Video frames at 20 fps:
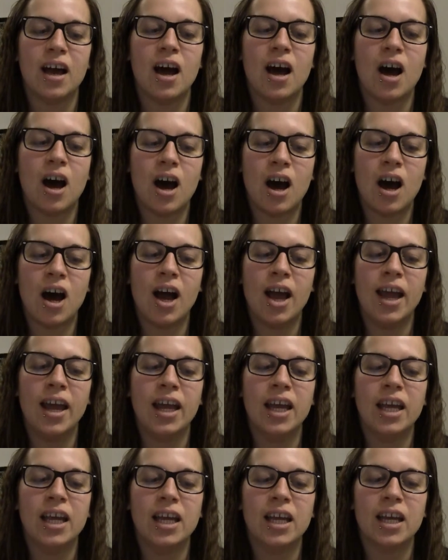
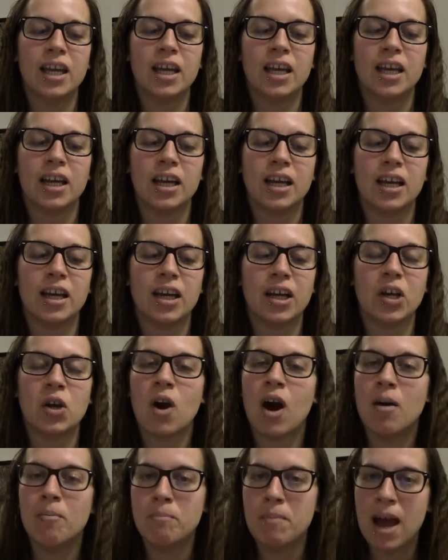I
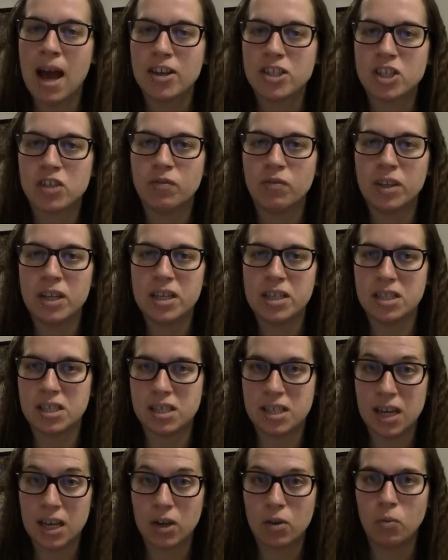got massively
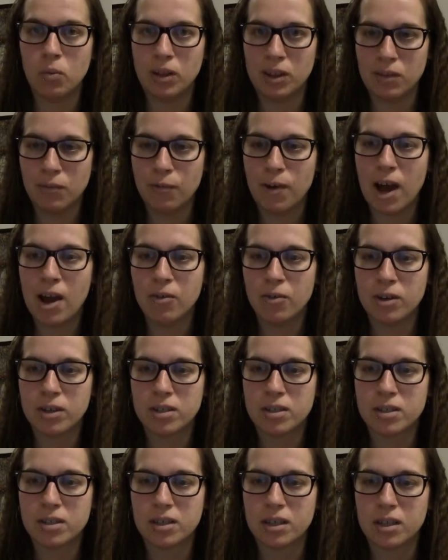sick with a
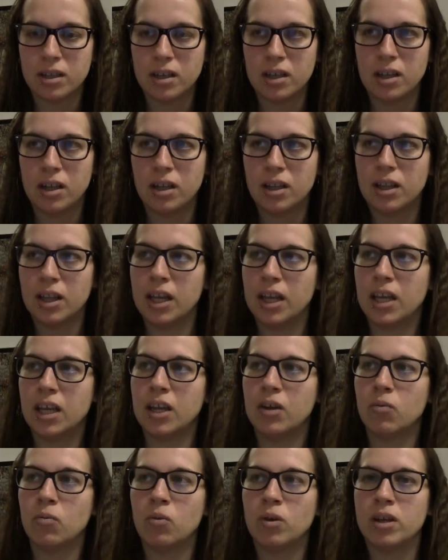virus. Like,
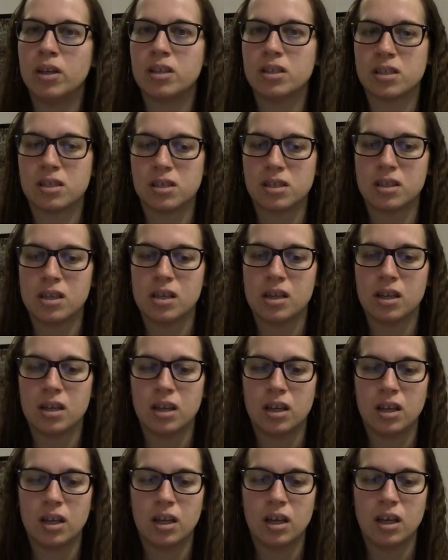it was
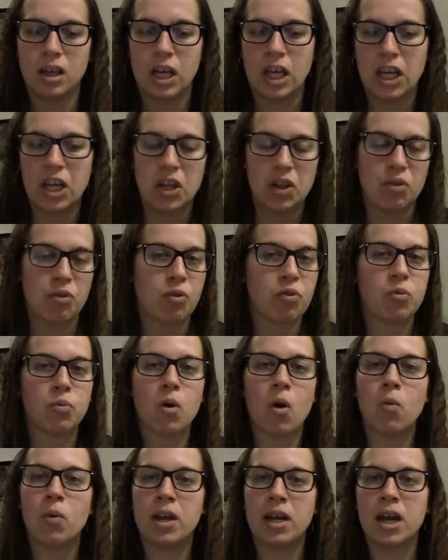
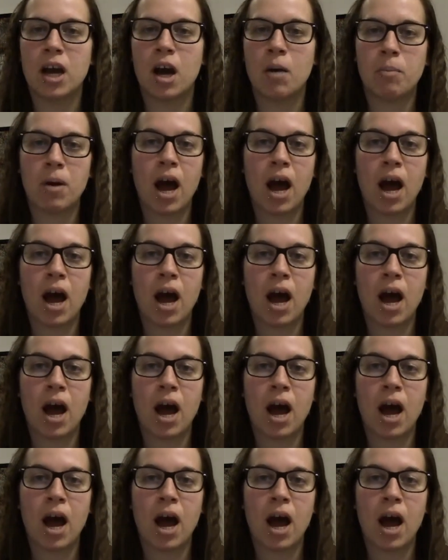throwing up.